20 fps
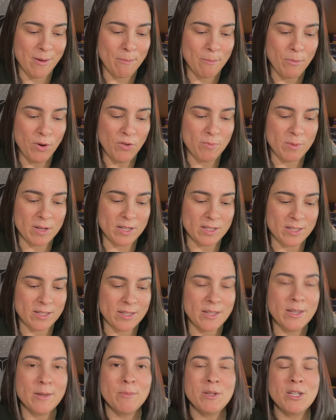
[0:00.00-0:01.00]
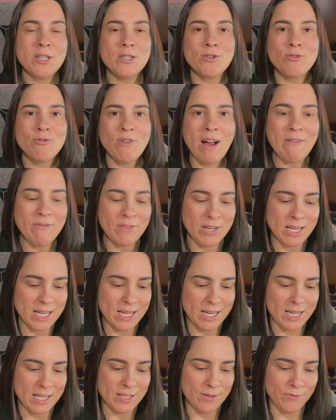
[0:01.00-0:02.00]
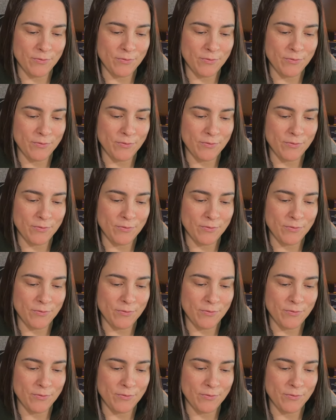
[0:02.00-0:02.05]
movements, because gravity is a